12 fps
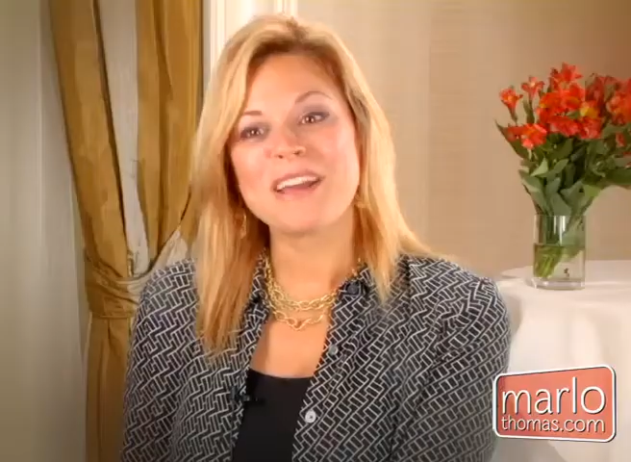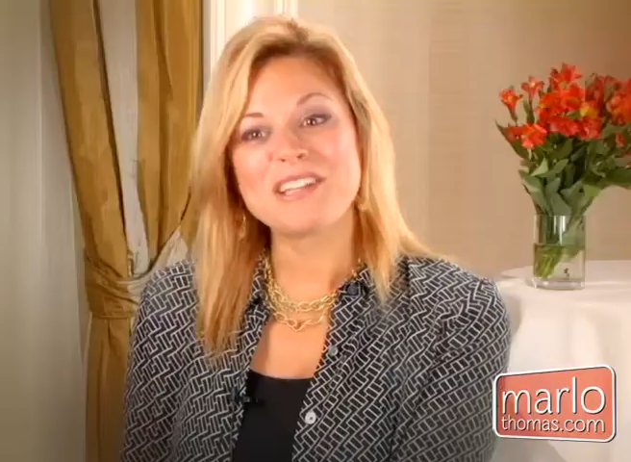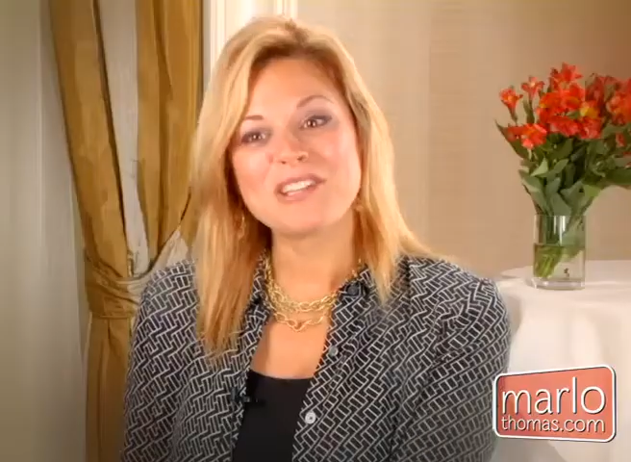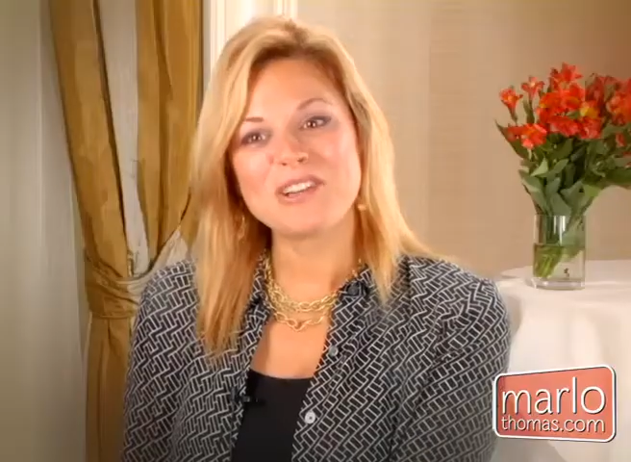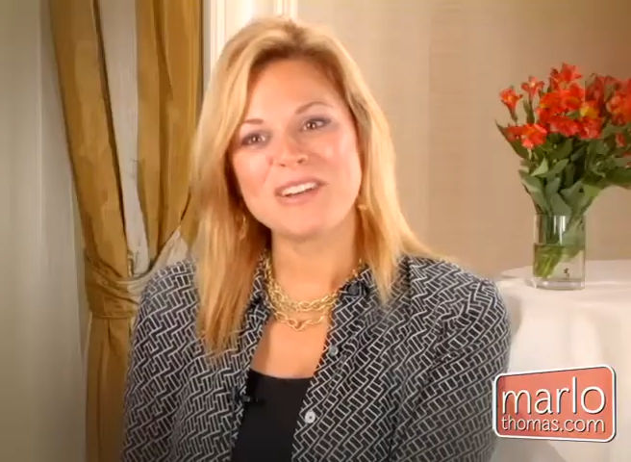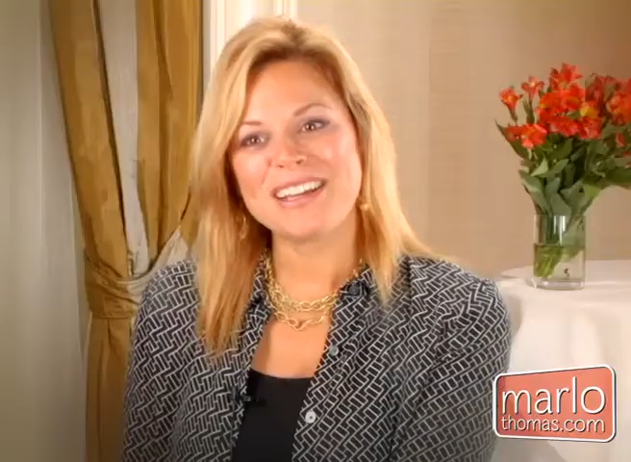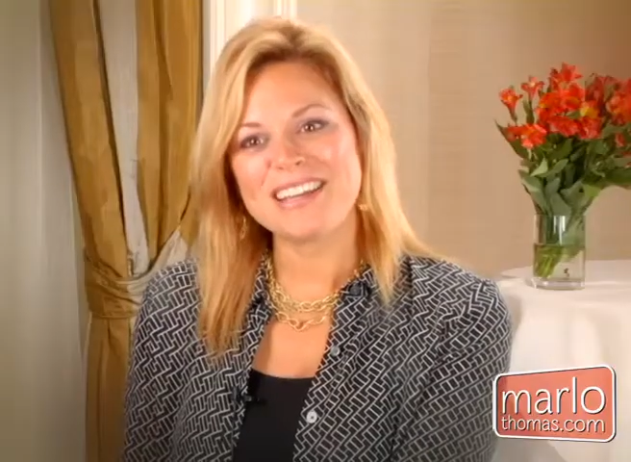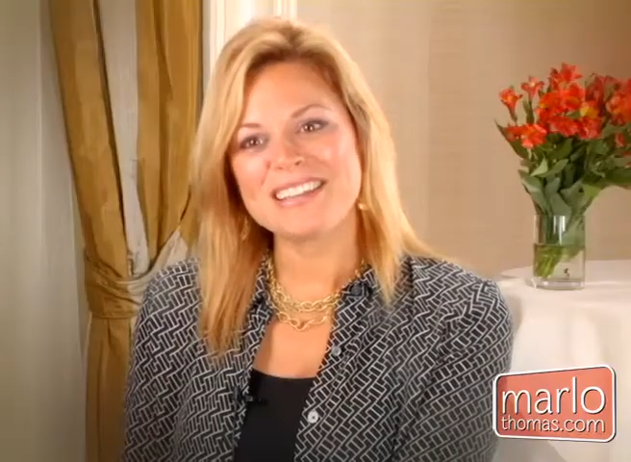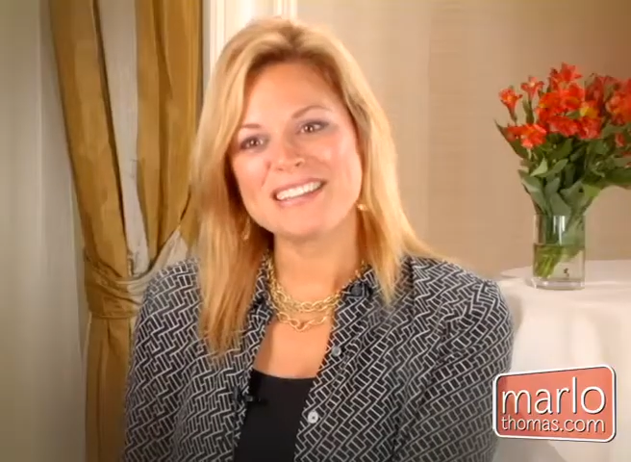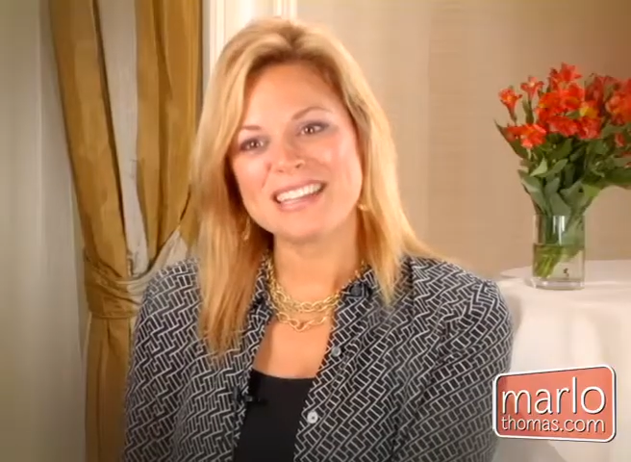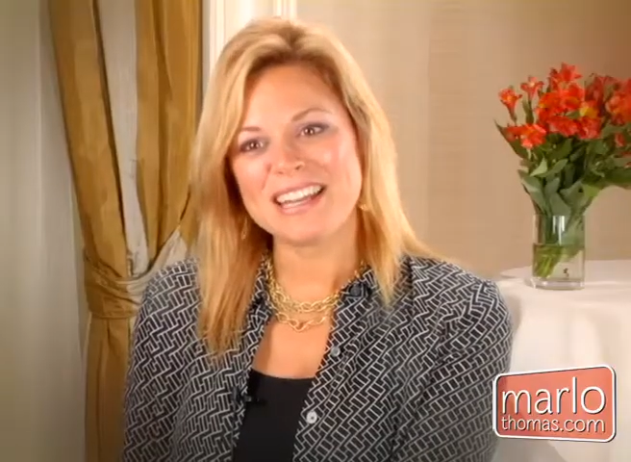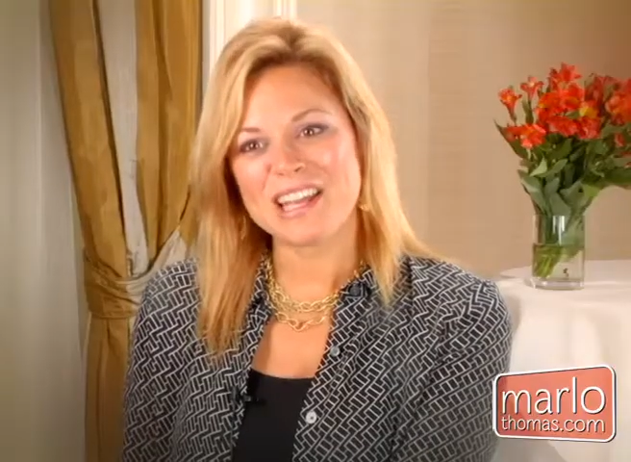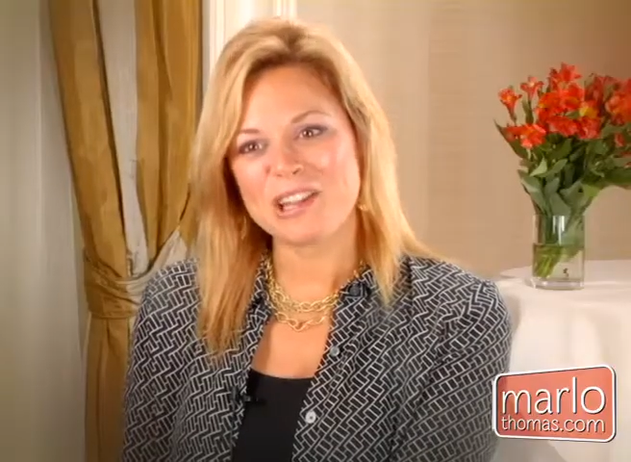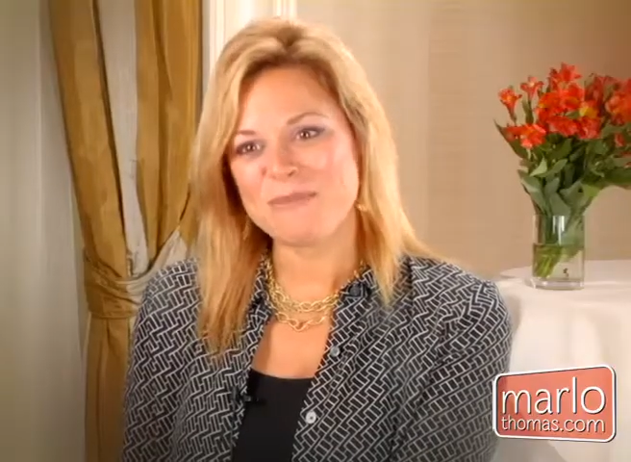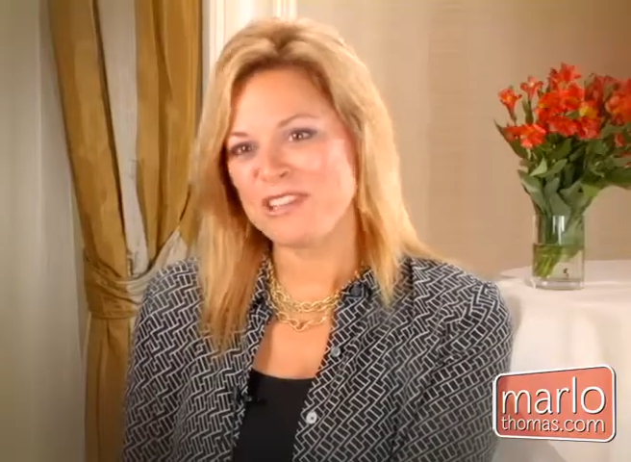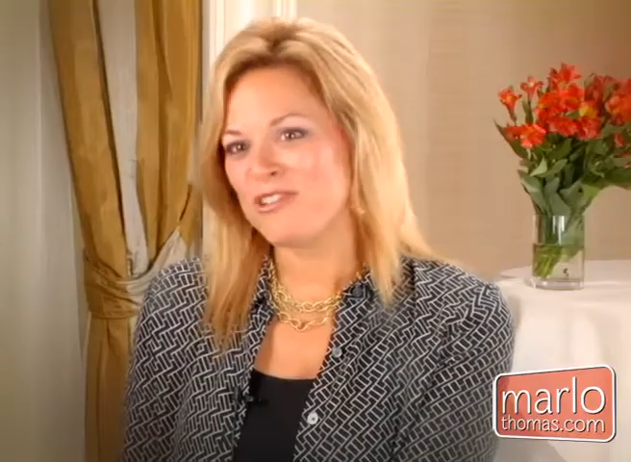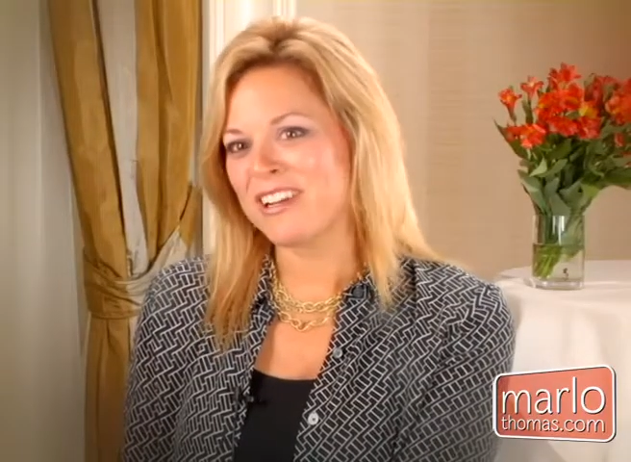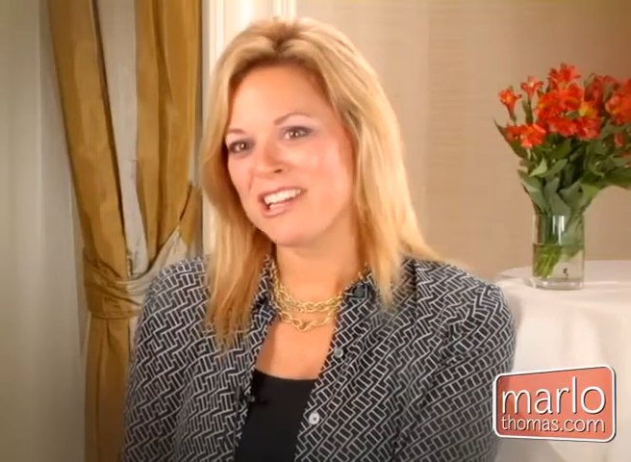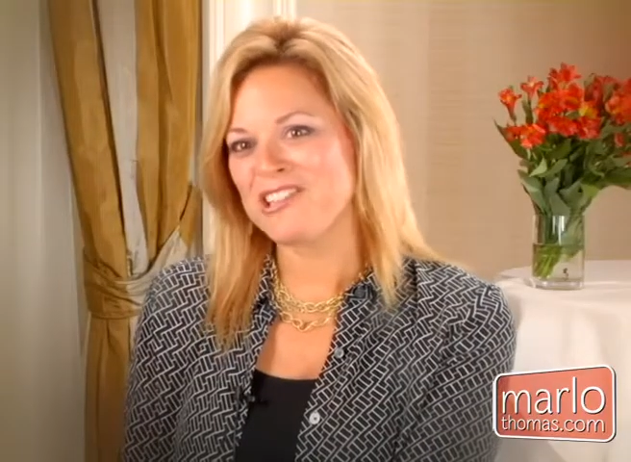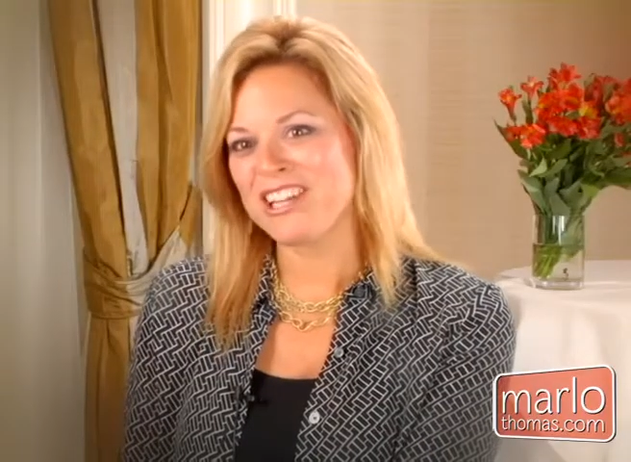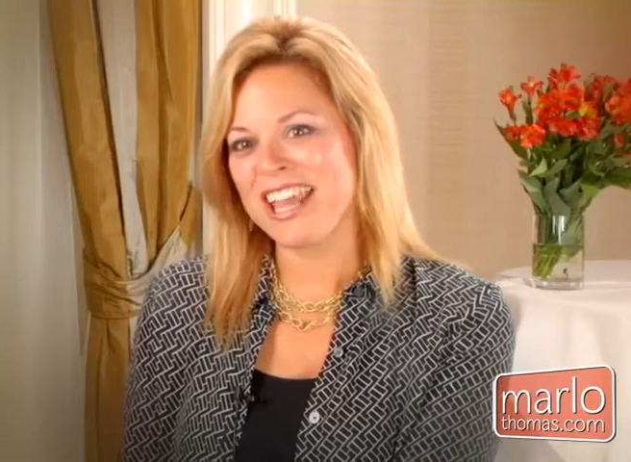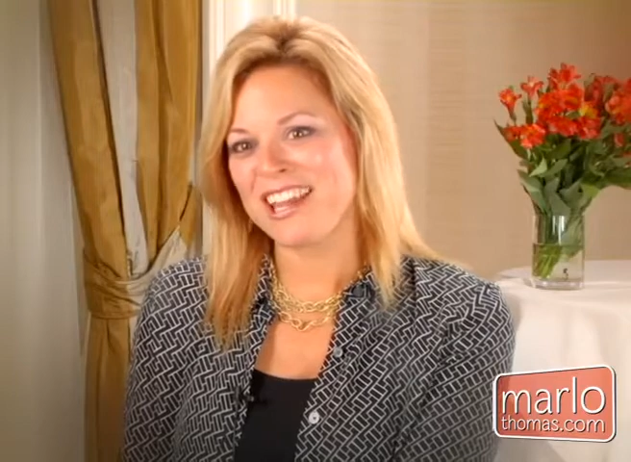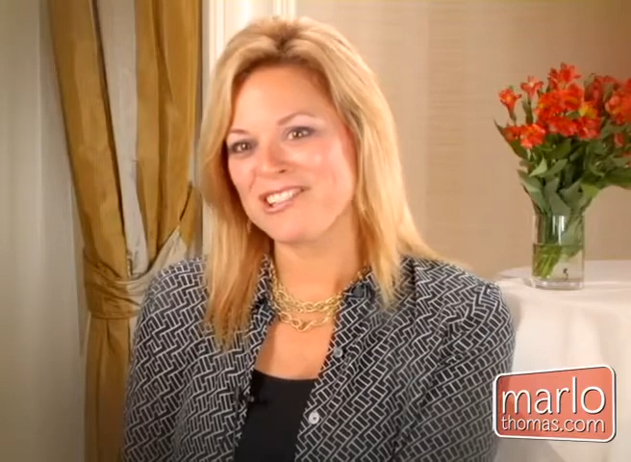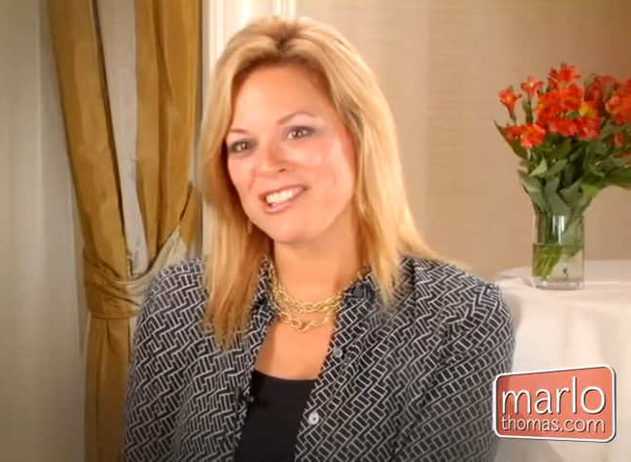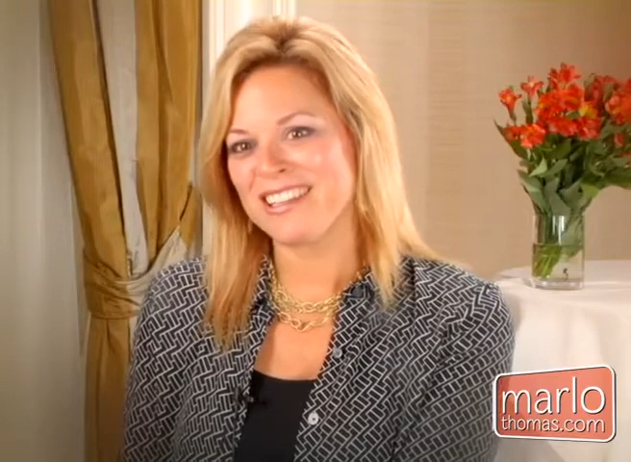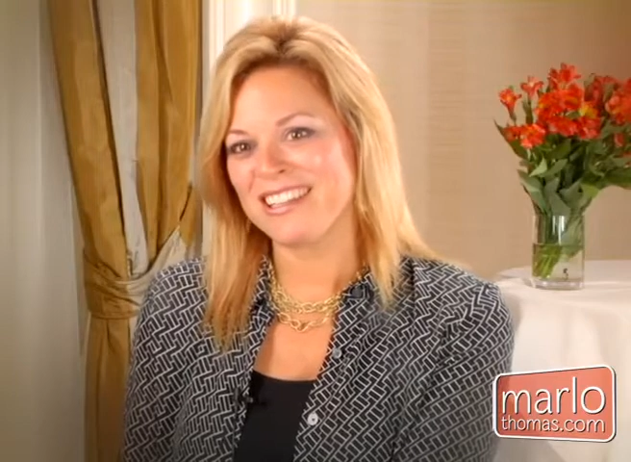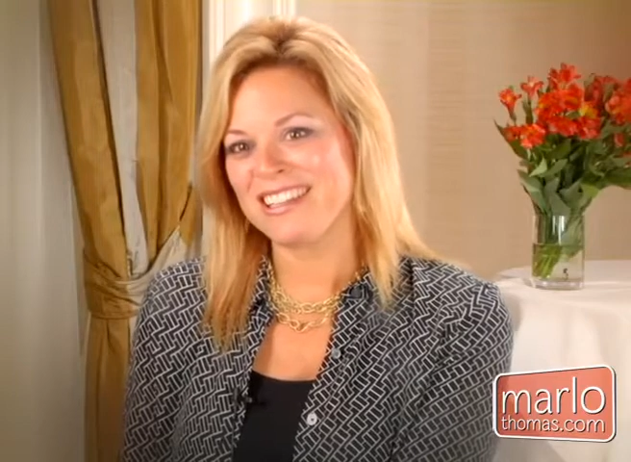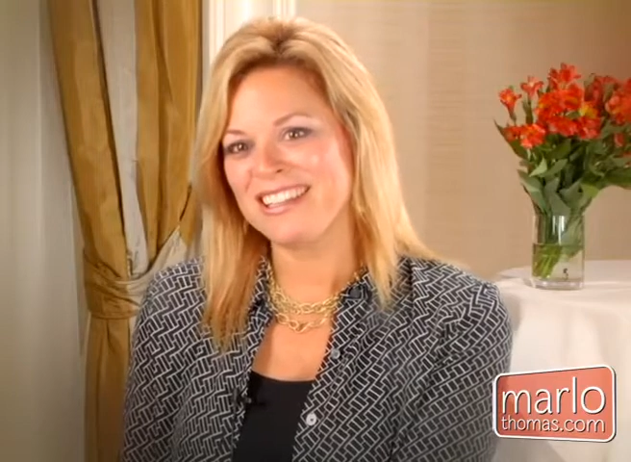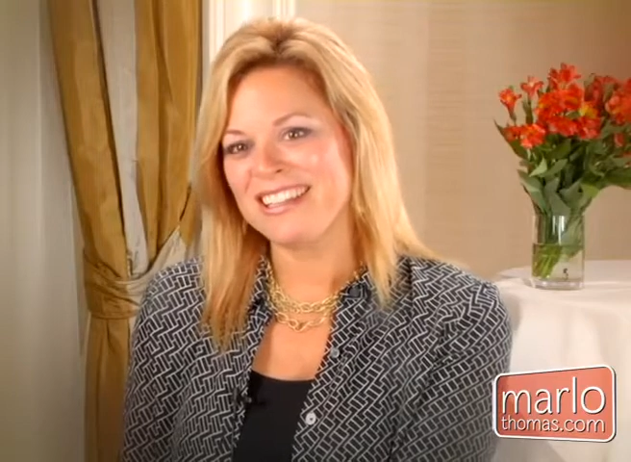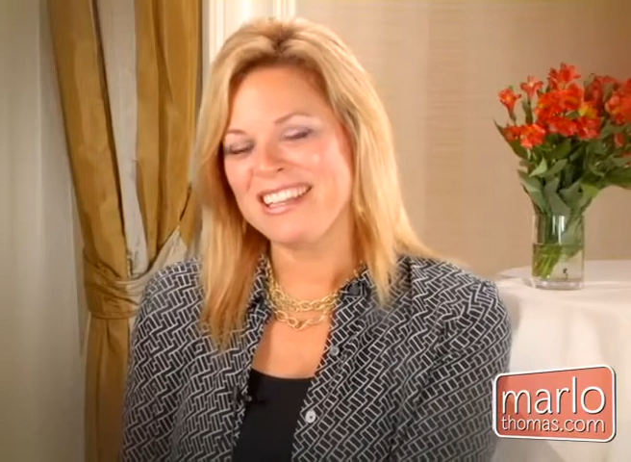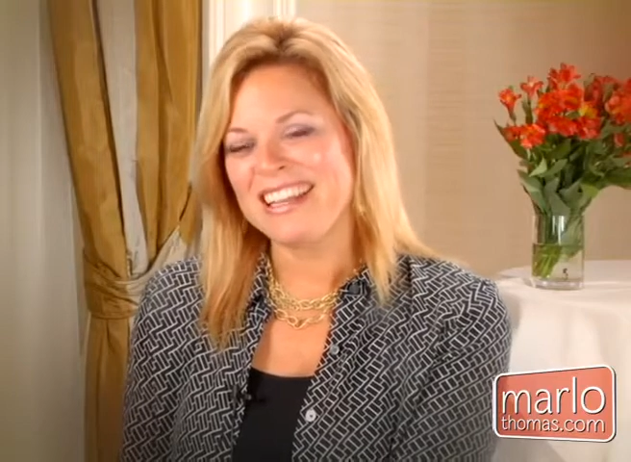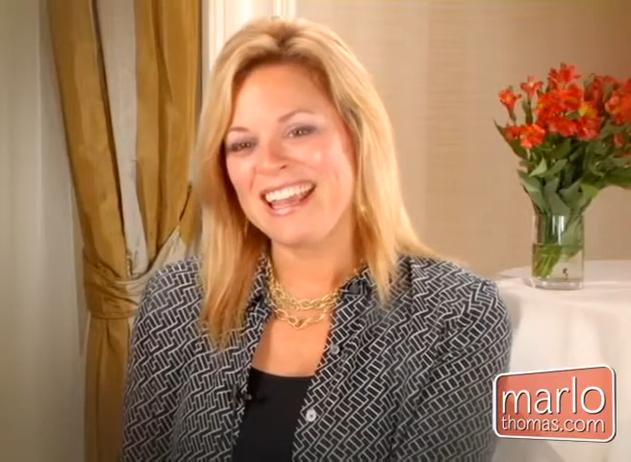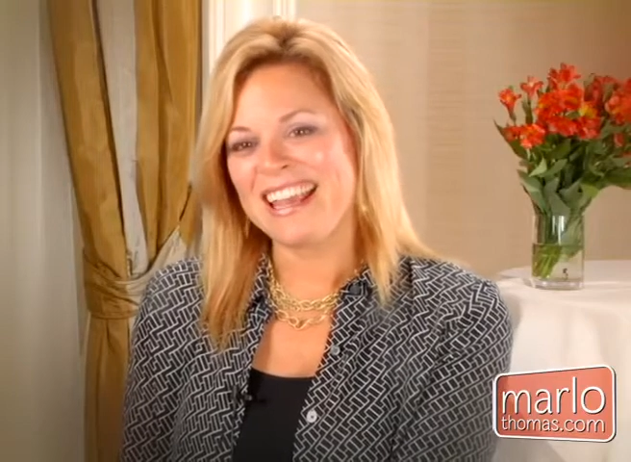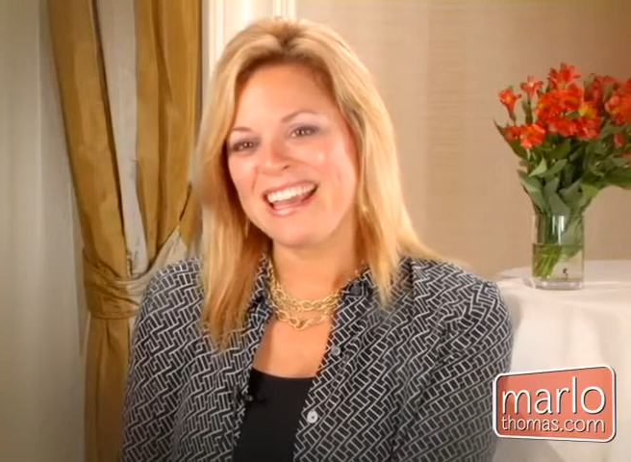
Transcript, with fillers: My degree is in elementary education,